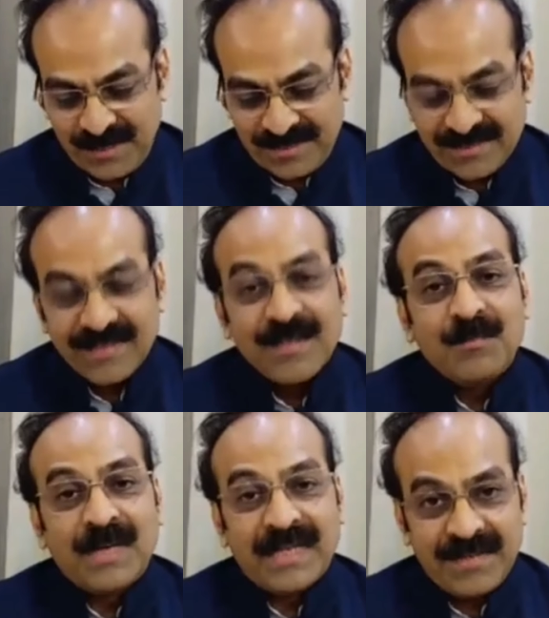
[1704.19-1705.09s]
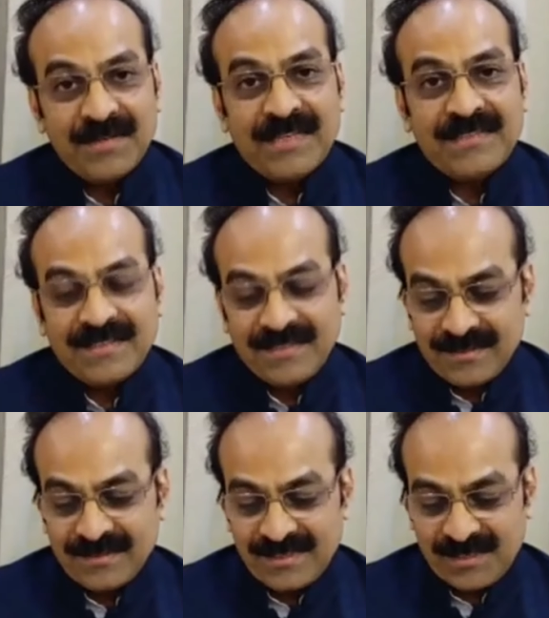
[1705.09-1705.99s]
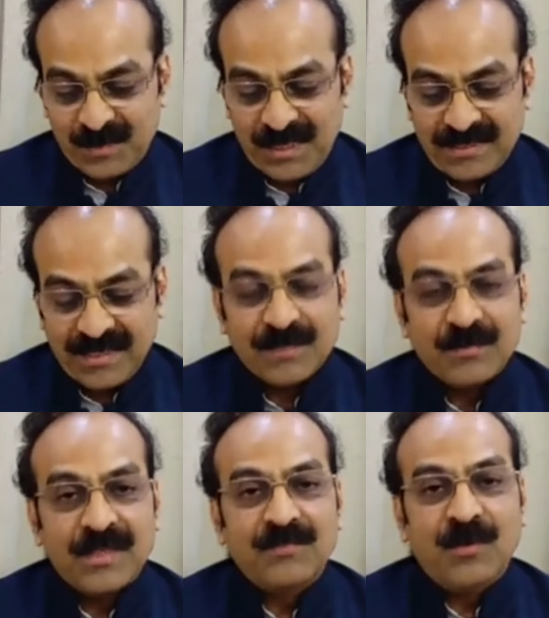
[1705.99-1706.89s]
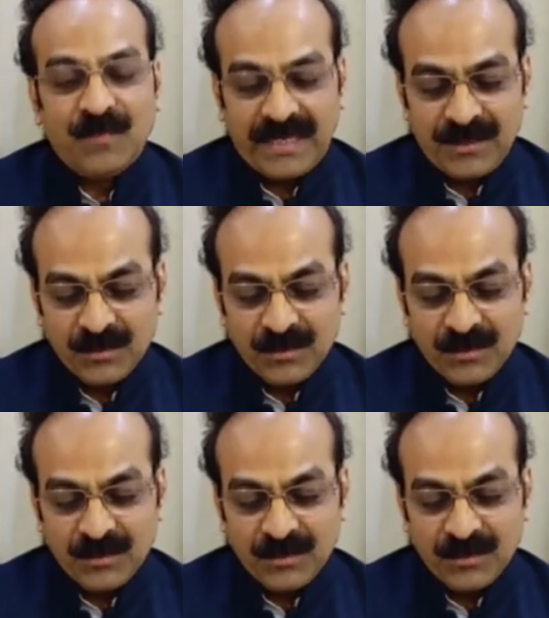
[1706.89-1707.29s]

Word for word: Absolutely, but anyways, absolutely. this piece has a wonderful value.